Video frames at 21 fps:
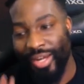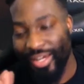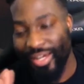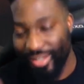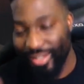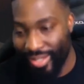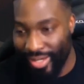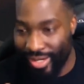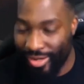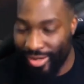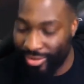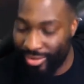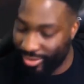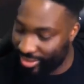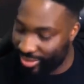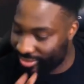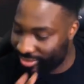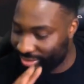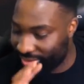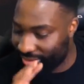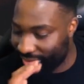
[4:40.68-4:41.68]
right now
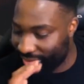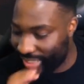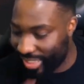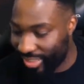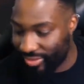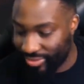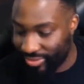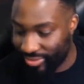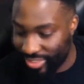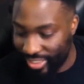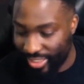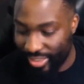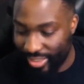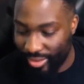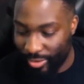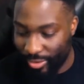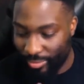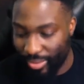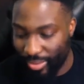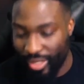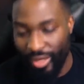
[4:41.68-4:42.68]
is negative
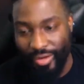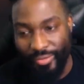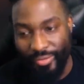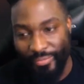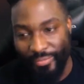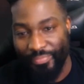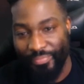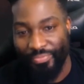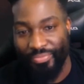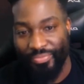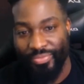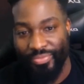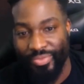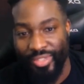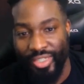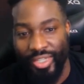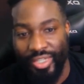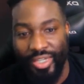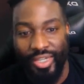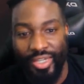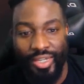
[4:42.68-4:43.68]
10 on block.
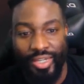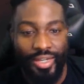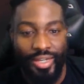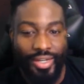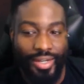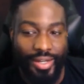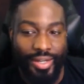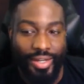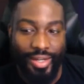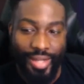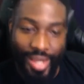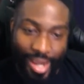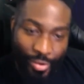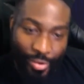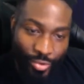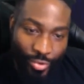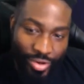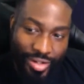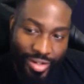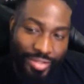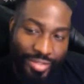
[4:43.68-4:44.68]
I
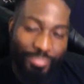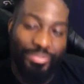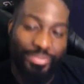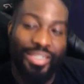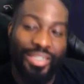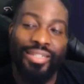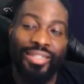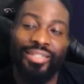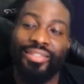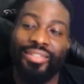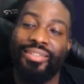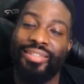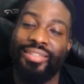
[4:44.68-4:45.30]
want it to be